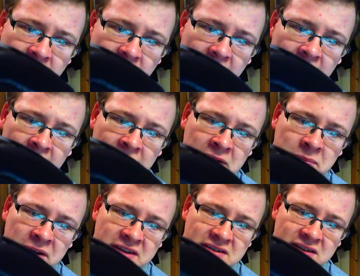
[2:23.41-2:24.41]
and
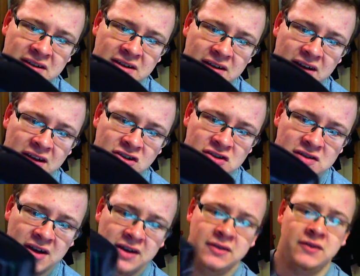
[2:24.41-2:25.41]
basically it just
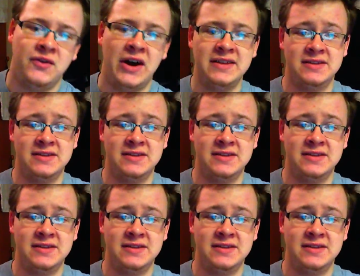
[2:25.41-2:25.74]
kind of divides